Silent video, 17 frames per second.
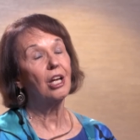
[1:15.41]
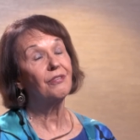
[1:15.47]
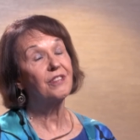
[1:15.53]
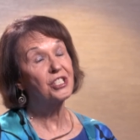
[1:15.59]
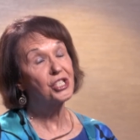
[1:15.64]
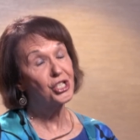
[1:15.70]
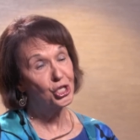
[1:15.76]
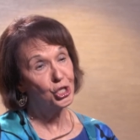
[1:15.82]

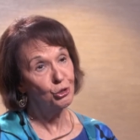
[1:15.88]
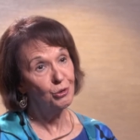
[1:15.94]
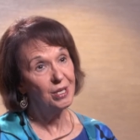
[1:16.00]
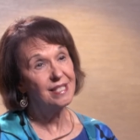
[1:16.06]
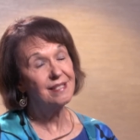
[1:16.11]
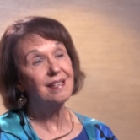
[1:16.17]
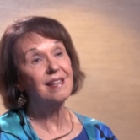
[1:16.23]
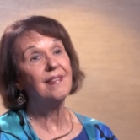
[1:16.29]
the
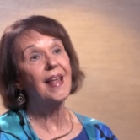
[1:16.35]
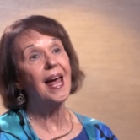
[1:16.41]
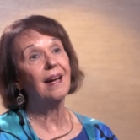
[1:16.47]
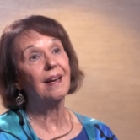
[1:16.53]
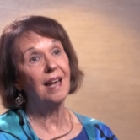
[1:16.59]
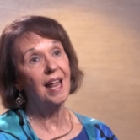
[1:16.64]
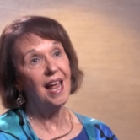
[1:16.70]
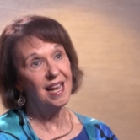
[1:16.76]
students in
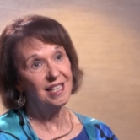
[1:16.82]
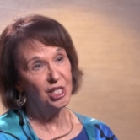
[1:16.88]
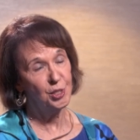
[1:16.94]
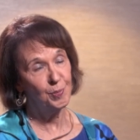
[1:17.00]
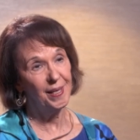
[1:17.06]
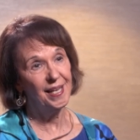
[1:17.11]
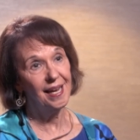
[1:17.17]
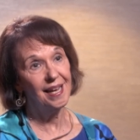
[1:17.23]
that
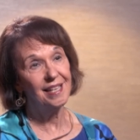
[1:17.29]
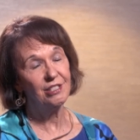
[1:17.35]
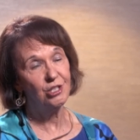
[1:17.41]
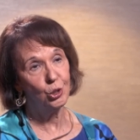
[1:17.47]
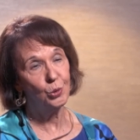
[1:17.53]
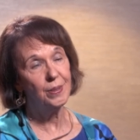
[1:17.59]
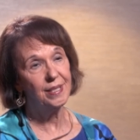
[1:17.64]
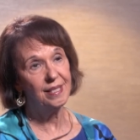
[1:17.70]
class began
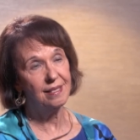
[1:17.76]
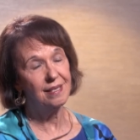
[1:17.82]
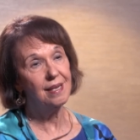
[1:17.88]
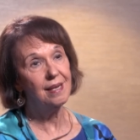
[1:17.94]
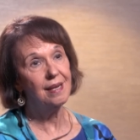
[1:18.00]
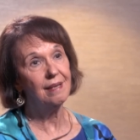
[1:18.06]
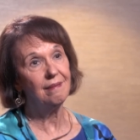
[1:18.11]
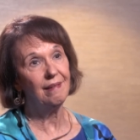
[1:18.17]
to
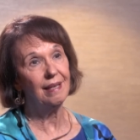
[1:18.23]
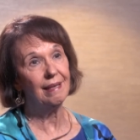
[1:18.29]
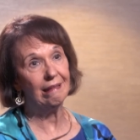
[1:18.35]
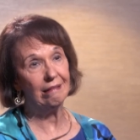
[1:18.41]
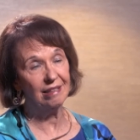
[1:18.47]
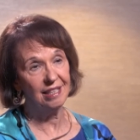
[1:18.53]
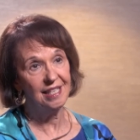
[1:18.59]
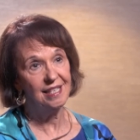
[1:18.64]
attend
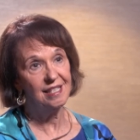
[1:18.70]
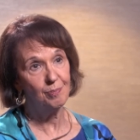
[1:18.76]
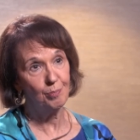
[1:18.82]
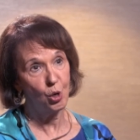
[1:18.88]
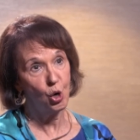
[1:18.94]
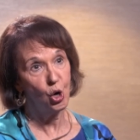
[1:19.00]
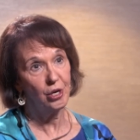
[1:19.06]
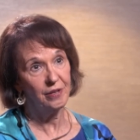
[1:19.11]
at
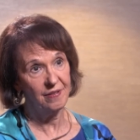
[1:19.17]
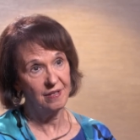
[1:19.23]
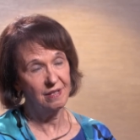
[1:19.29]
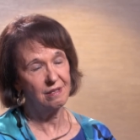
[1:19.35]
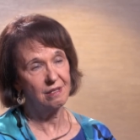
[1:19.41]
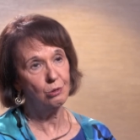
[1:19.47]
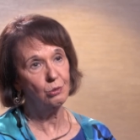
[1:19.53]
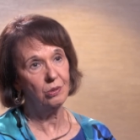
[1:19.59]
least part of the
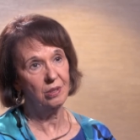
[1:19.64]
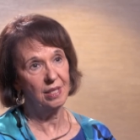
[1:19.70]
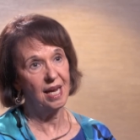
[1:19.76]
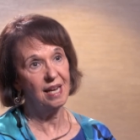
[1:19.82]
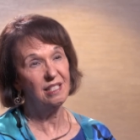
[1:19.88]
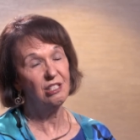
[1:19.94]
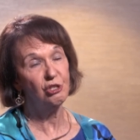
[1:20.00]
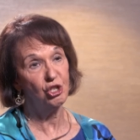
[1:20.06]
school
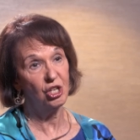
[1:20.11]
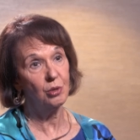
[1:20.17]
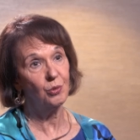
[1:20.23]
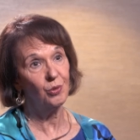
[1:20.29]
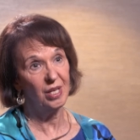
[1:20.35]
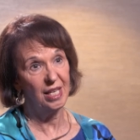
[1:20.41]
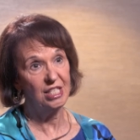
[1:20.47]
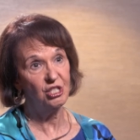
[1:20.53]
day
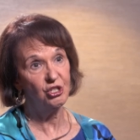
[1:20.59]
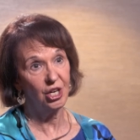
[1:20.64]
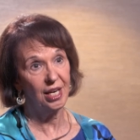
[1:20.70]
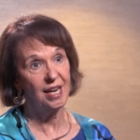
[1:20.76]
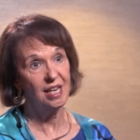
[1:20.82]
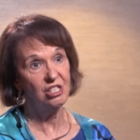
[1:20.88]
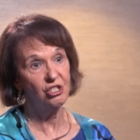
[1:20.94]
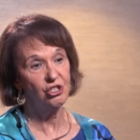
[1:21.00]
general
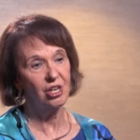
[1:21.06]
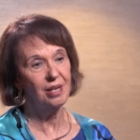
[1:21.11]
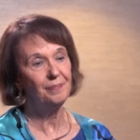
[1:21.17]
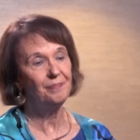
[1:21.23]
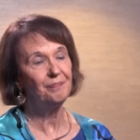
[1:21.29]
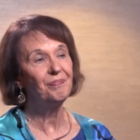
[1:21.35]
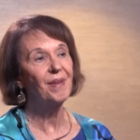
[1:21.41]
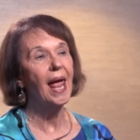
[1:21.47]
education.
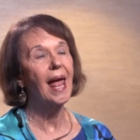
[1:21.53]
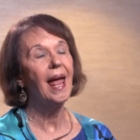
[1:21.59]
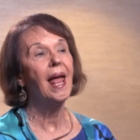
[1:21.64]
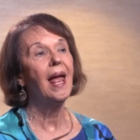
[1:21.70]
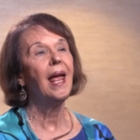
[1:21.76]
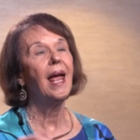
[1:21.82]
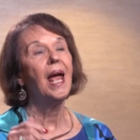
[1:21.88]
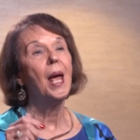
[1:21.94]

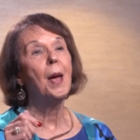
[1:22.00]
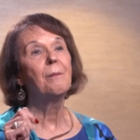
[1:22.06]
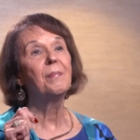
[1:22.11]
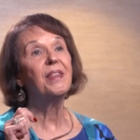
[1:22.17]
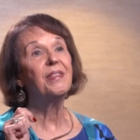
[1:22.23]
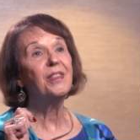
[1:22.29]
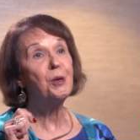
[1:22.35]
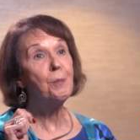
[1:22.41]

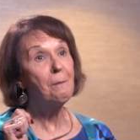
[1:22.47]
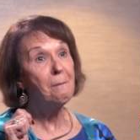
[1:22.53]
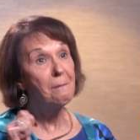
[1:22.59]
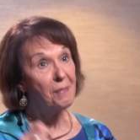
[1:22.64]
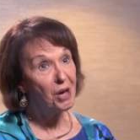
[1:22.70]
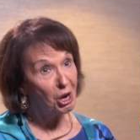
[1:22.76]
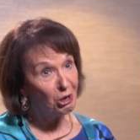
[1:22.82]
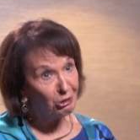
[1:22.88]
But the
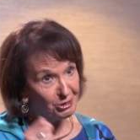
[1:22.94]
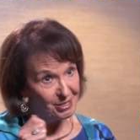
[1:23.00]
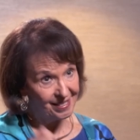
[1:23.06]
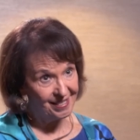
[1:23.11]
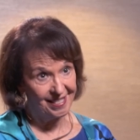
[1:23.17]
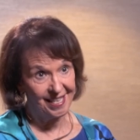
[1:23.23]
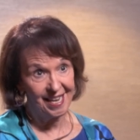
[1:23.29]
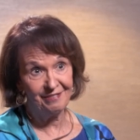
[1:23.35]

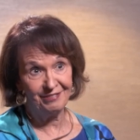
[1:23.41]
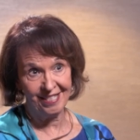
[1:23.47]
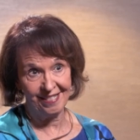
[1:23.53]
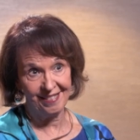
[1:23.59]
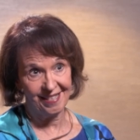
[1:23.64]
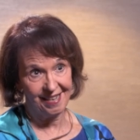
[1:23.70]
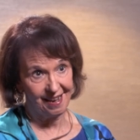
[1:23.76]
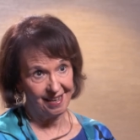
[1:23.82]
most
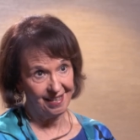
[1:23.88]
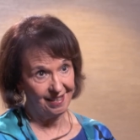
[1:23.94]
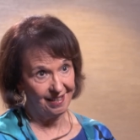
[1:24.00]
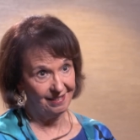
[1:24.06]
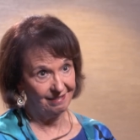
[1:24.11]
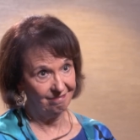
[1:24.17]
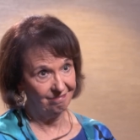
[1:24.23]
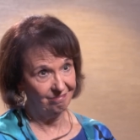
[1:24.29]

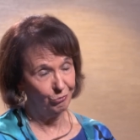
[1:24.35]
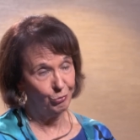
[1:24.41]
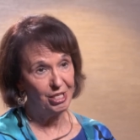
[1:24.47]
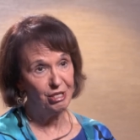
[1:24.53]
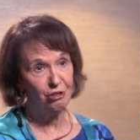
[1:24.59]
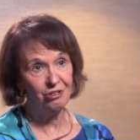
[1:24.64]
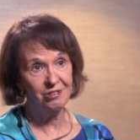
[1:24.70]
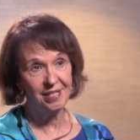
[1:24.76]
devastating,
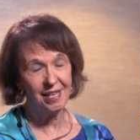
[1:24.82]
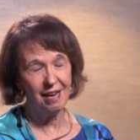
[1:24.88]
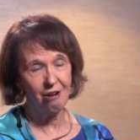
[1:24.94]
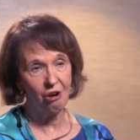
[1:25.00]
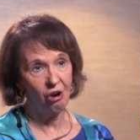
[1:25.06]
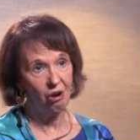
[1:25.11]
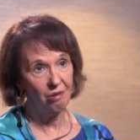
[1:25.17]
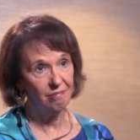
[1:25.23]
when you
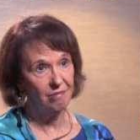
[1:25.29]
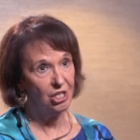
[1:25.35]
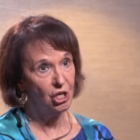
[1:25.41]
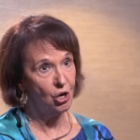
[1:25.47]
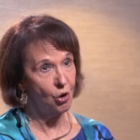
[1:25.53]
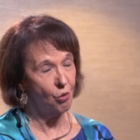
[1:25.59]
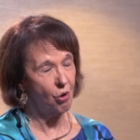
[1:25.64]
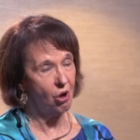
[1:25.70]
said,
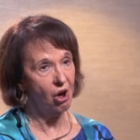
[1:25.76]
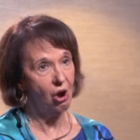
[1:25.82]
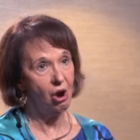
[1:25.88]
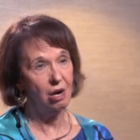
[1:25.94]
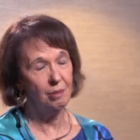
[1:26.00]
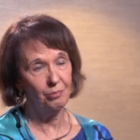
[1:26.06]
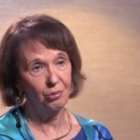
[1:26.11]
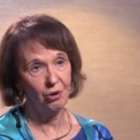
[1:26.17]
you know,
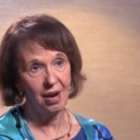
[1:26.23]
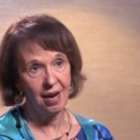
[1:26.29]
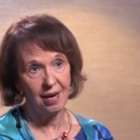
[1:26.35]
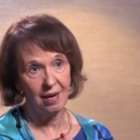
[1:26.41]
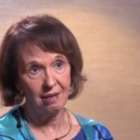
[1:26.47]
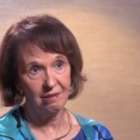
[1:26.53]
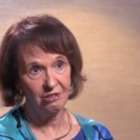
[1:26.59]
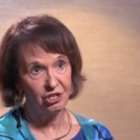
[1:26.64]

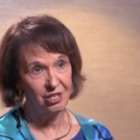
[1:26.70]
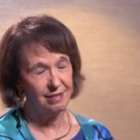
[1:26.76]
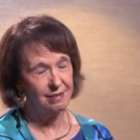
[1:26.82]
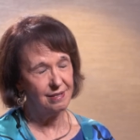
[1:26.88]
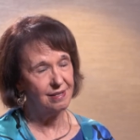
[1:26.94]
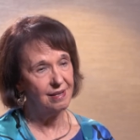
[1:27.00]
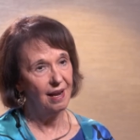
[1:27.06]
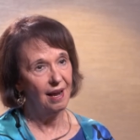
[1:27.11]
heartbreak,
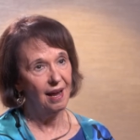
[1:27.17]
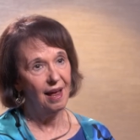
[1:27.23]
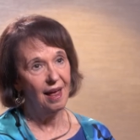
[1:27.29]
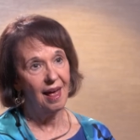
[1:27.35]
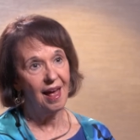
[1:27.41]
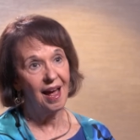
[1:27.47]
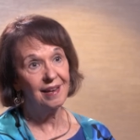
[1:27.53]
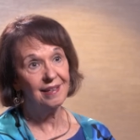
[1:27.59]
just
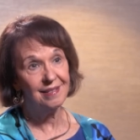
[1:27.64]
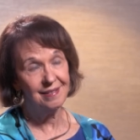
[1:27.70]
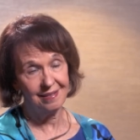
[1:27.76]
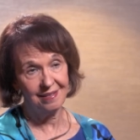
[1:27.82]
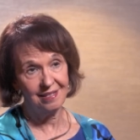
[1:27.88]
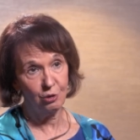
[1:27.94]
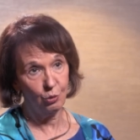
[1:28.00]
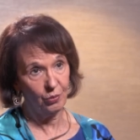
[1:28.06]
I can
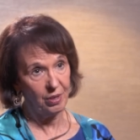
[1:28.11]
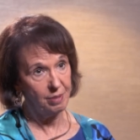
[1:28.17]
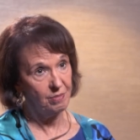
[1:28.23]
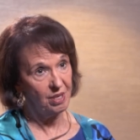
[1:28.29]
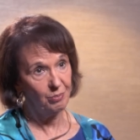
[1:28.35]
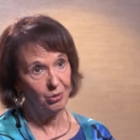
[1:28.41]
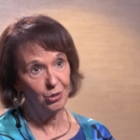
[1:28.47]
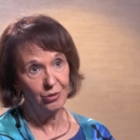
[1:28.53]
still
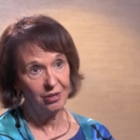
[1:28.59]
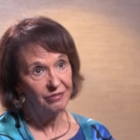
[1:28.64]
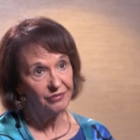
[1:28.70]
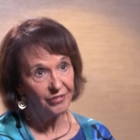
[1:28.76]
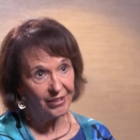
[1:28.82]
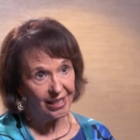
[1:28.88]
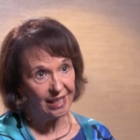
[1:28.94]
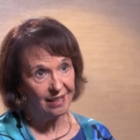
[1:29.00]
remember the
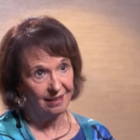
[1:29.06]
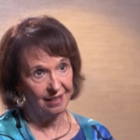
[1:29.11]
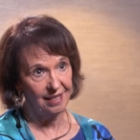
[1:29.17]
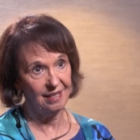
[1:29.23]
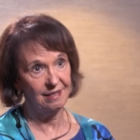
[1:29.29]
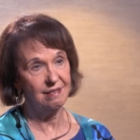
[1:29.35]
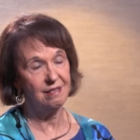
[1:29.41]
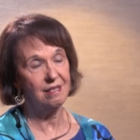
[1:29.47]

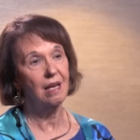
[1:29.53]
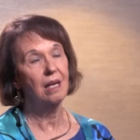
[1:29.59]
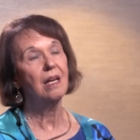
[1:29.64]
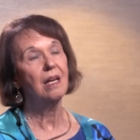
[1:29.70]
feelings